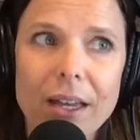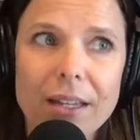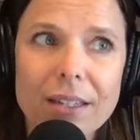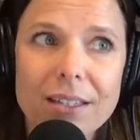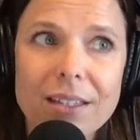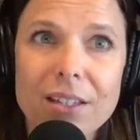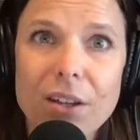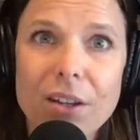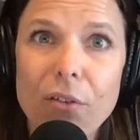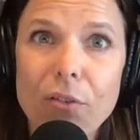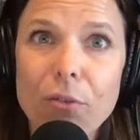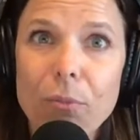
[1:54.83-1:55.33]

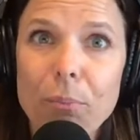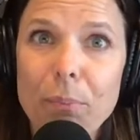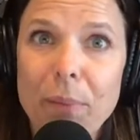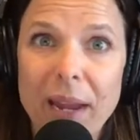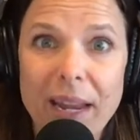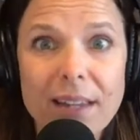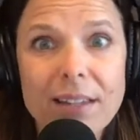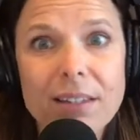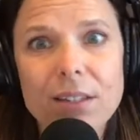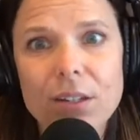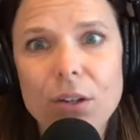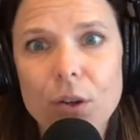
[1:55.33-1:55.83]

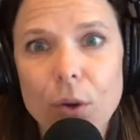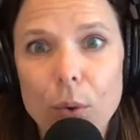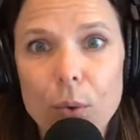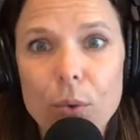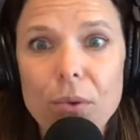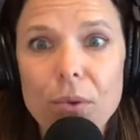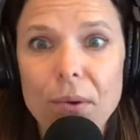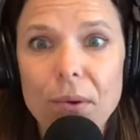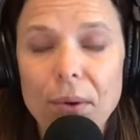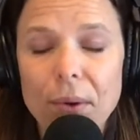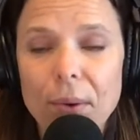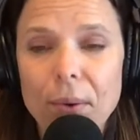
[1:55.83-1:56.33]
self-pace, go
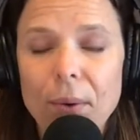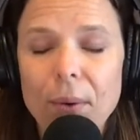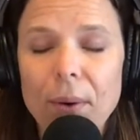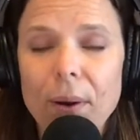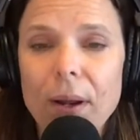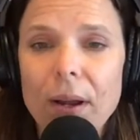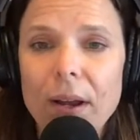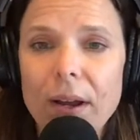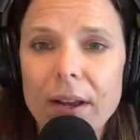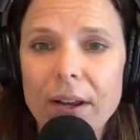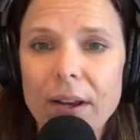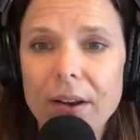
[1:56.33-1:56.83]
through
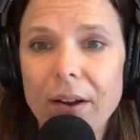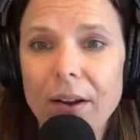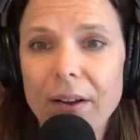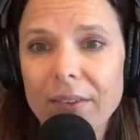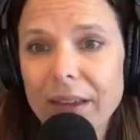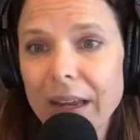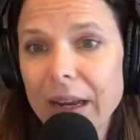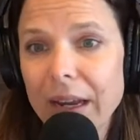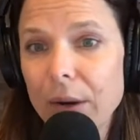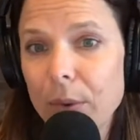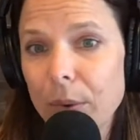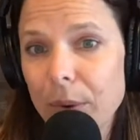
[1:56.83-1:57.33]
an
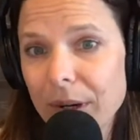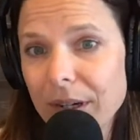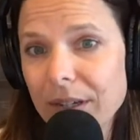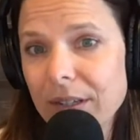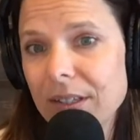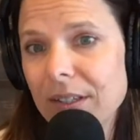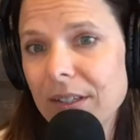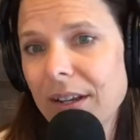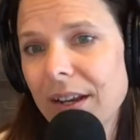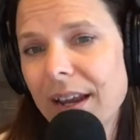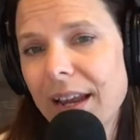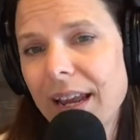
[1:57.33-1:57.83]
online
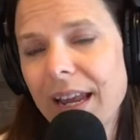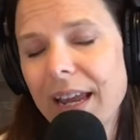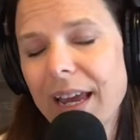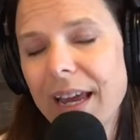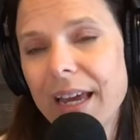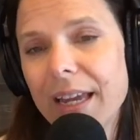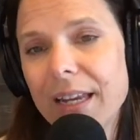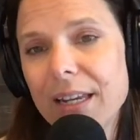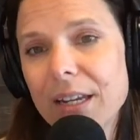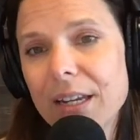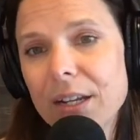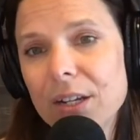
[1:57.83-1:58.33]
course
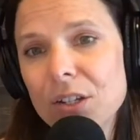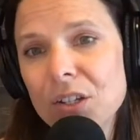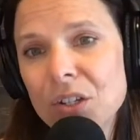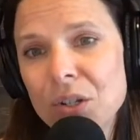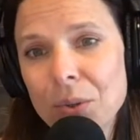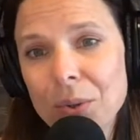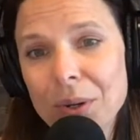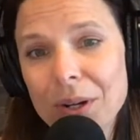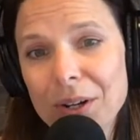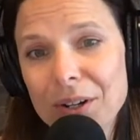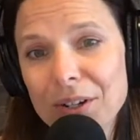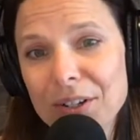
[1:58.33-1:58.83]
and
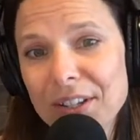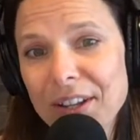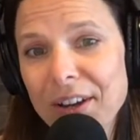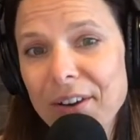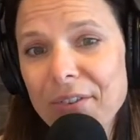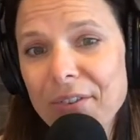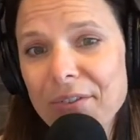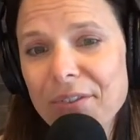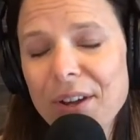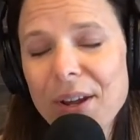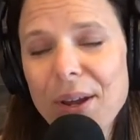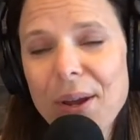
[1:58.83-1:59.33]
do it
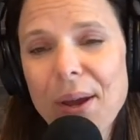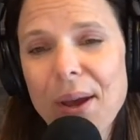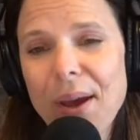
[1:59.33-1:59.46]
yourself.